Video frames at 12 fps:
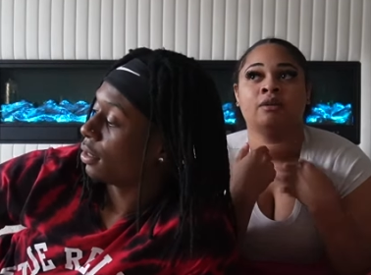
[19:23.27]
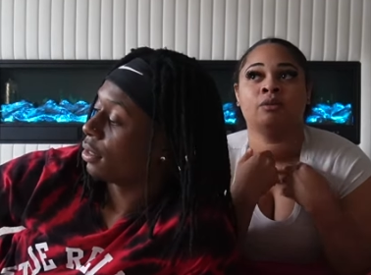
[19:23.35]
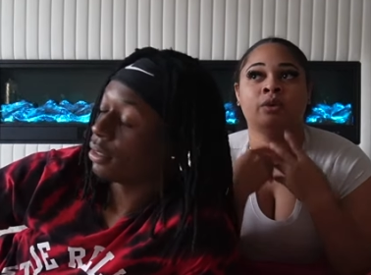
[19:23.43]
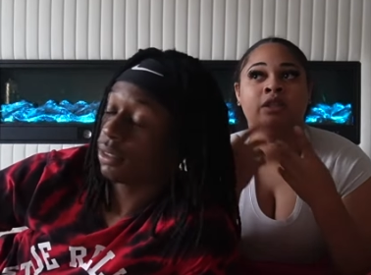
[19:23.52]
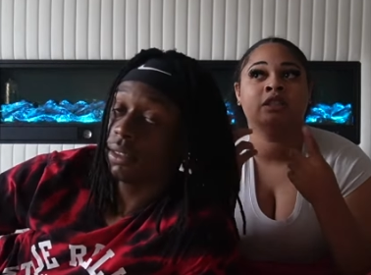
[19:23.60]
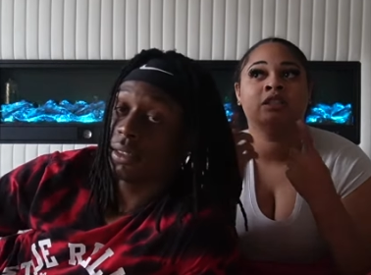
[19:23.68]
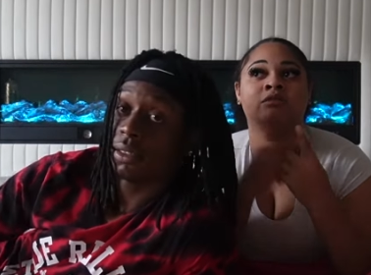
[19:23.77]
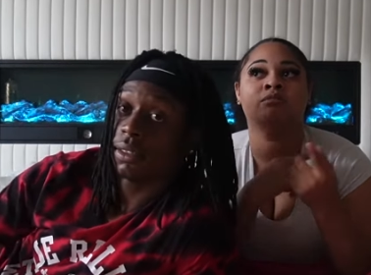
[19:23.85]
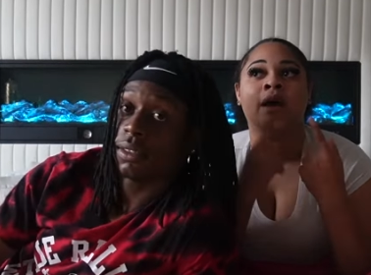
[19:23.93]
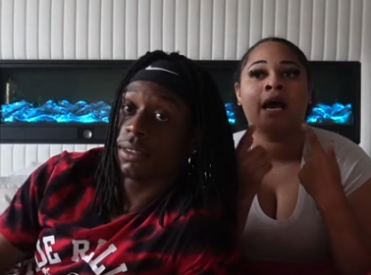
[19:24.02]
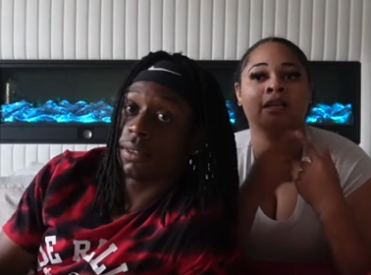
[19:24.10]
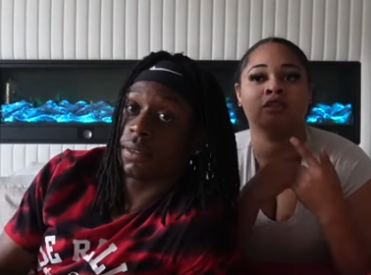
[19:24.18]
Speaker 1: we just
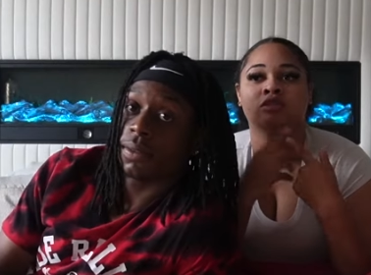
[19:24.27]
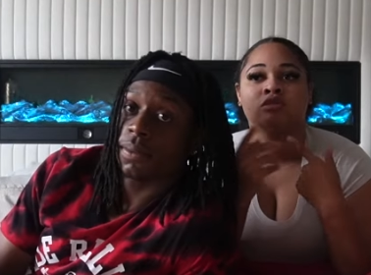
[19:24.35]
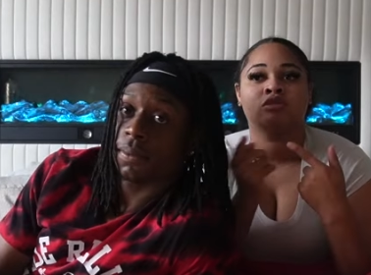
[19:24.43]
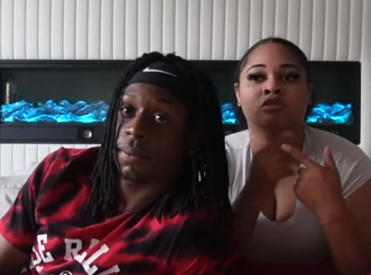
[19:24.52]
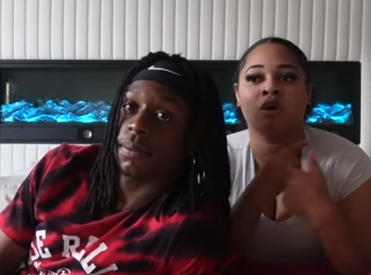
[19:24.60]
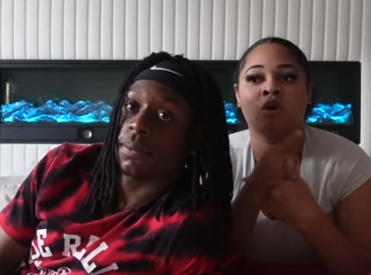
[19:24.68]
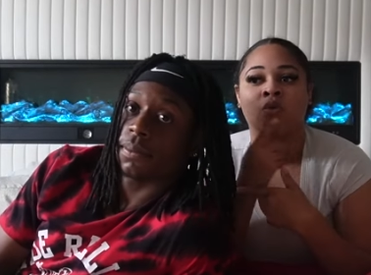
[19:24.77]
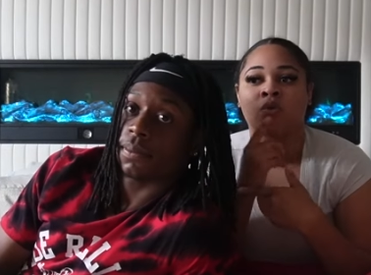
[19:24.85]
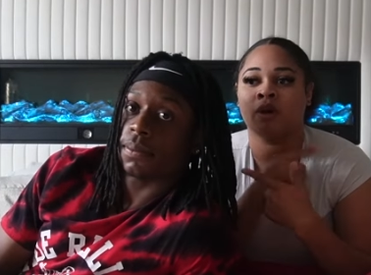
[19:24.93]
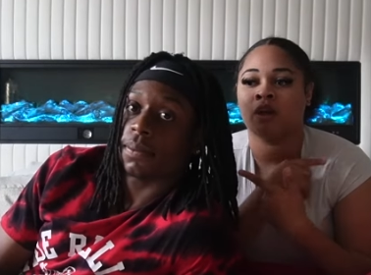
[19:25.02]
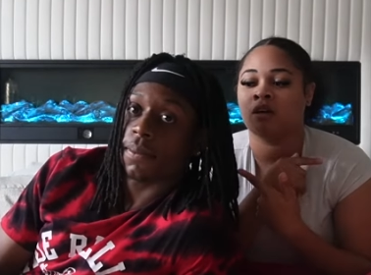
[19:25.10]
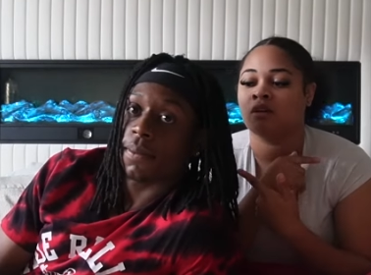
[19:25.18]
match so
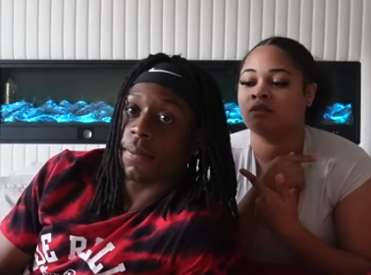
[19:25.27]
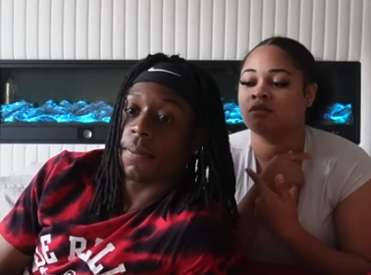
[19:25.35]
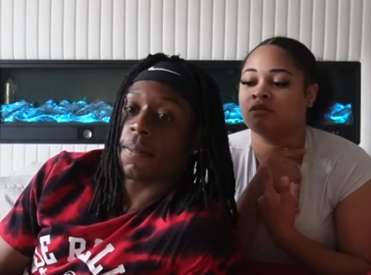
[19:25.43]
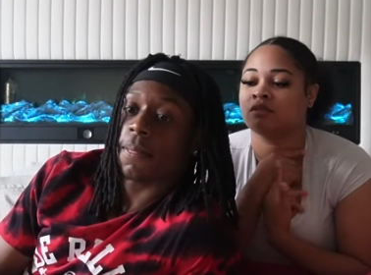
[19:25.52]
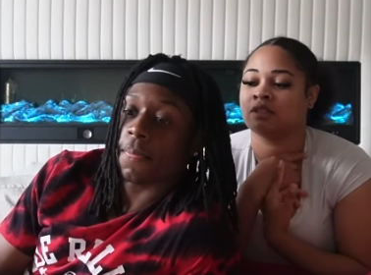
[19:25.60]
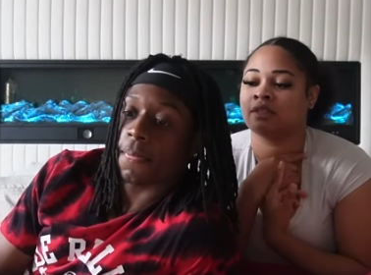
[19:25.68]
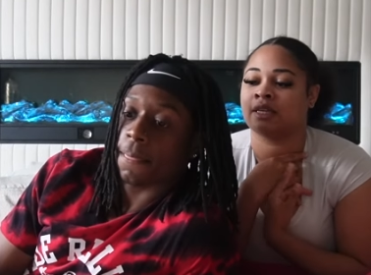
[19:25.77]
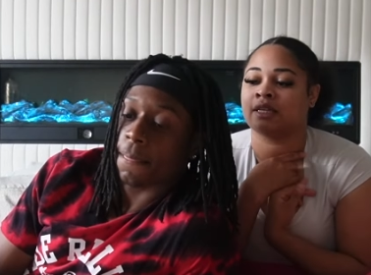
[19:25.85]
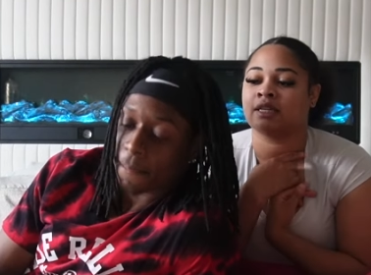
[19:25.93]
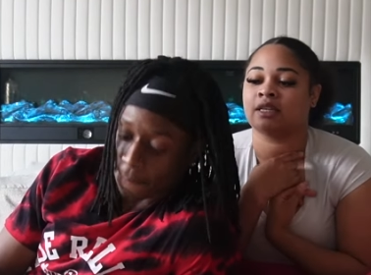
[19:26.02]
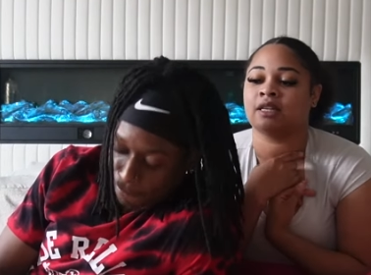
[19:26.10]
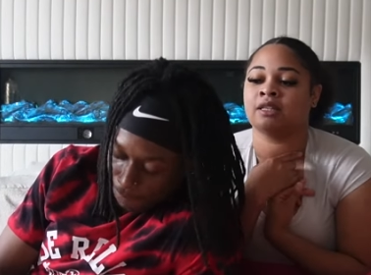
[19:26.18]
well.
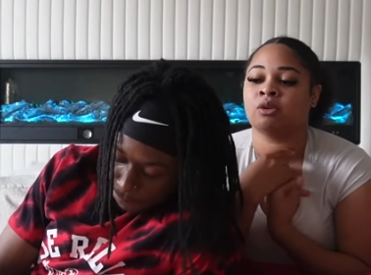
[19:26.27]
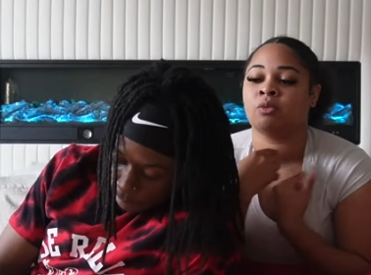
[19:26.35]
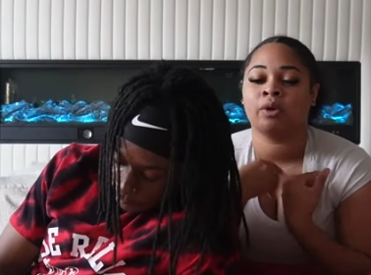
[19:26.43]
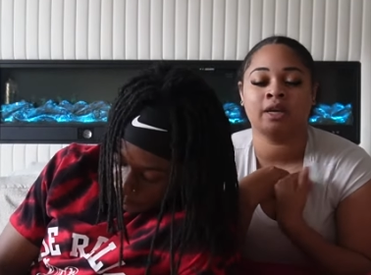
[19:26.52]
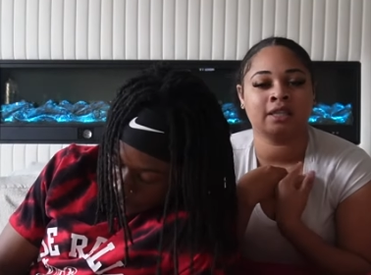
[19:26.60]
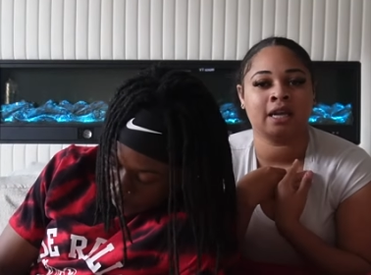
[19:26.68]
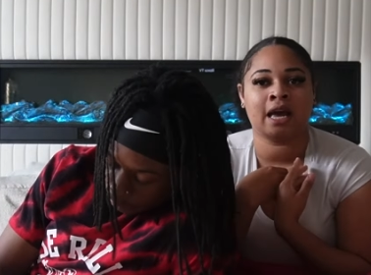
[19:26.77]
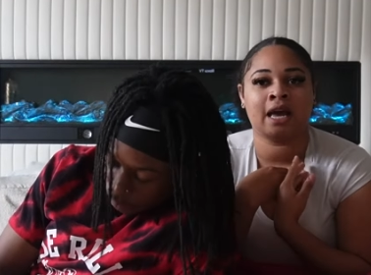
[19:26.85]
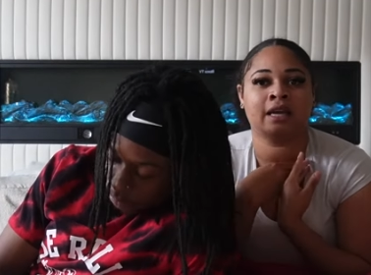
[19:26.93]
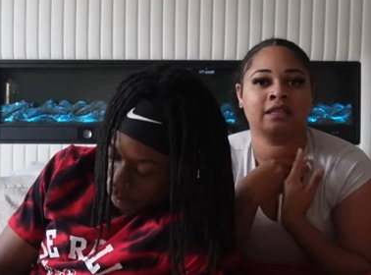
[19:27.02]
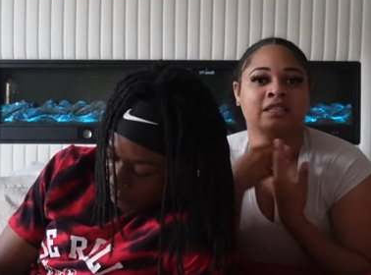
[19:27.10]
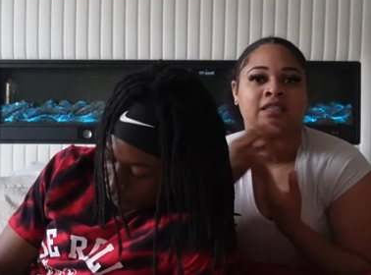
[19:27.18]
Like the way that
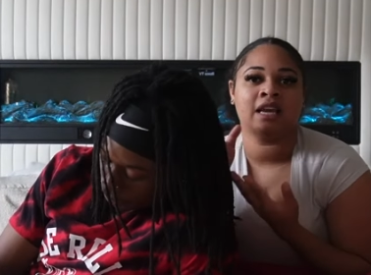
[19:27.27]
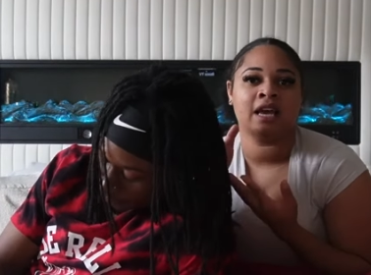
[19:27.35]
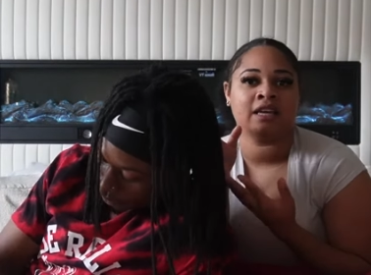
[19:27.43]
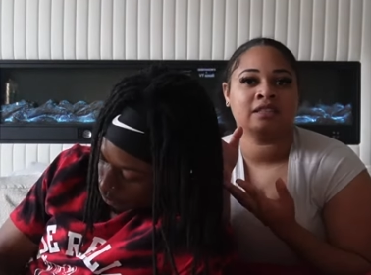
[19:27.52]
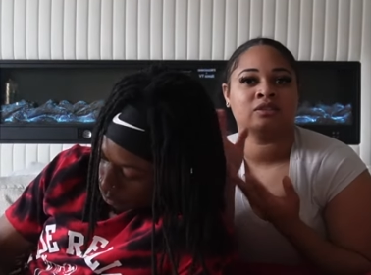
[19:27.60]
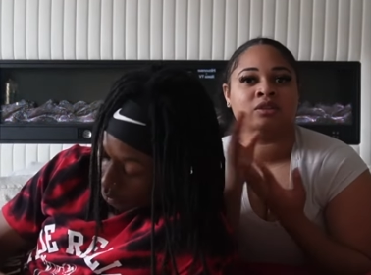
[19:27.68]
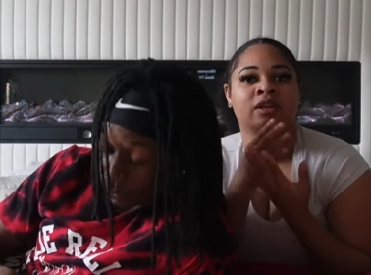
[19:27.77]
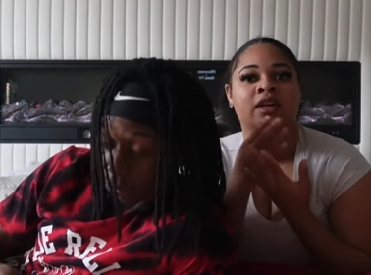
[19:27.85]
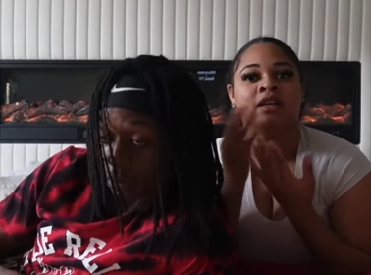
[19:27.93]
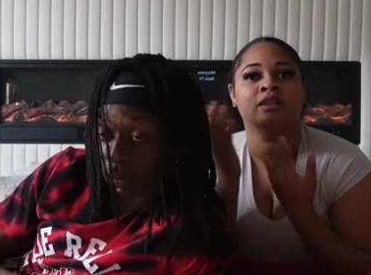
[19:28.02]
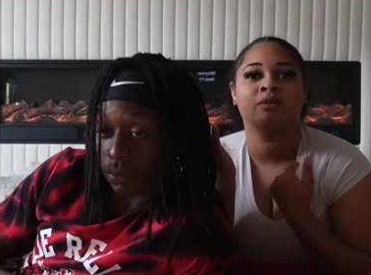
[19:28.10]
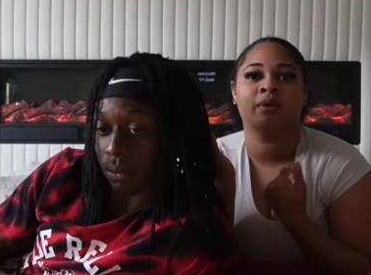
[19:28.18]
I act, he acts, or
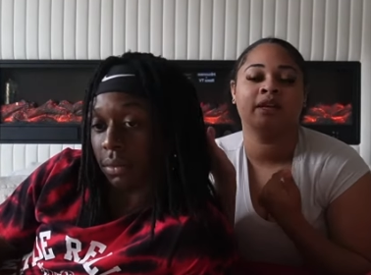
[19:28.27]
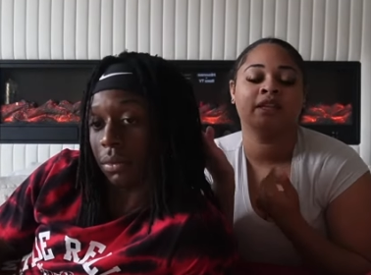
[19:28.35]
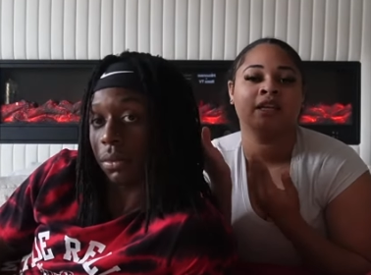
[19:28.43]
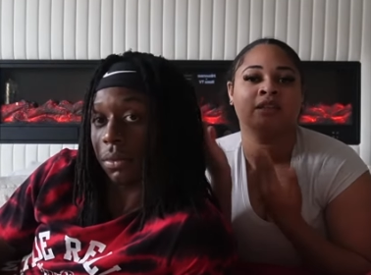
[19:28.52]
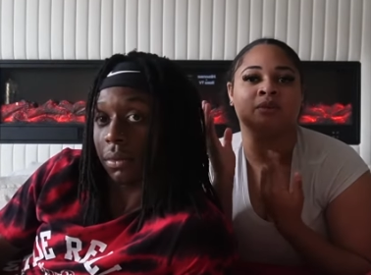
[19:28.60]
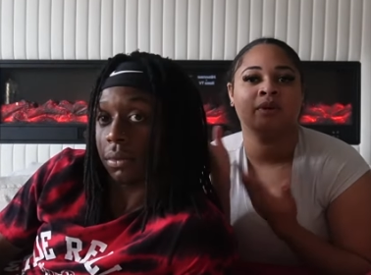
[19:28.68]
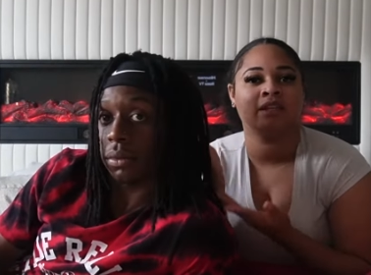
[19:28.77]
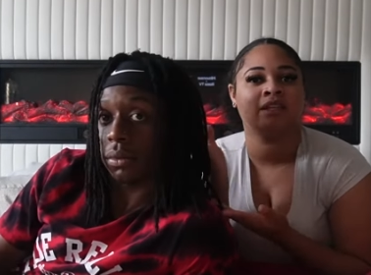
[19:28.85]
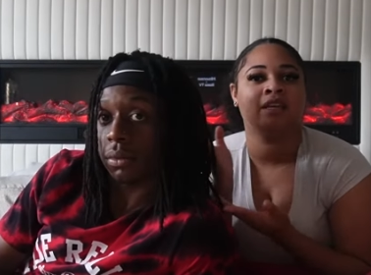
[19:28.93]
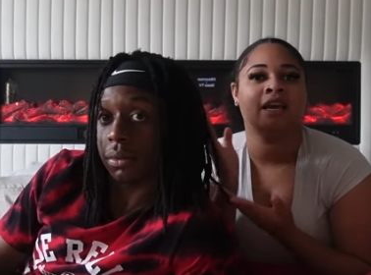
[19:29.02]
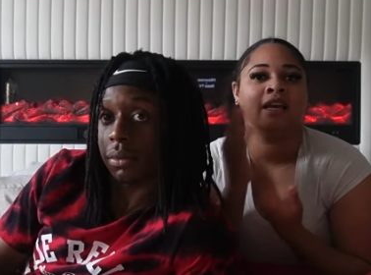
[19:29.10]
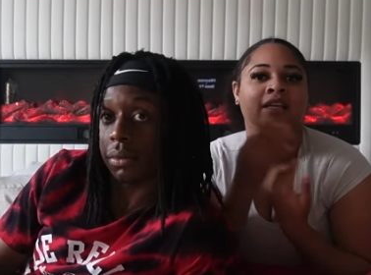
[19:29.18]
the way like the way that
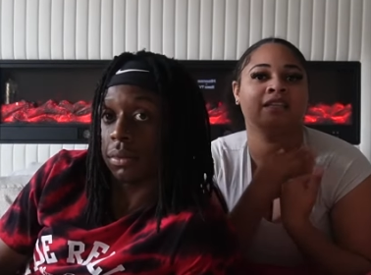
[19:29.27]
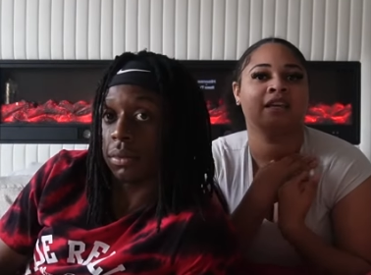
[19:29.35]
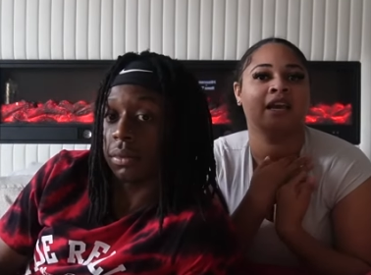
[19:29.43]
he act,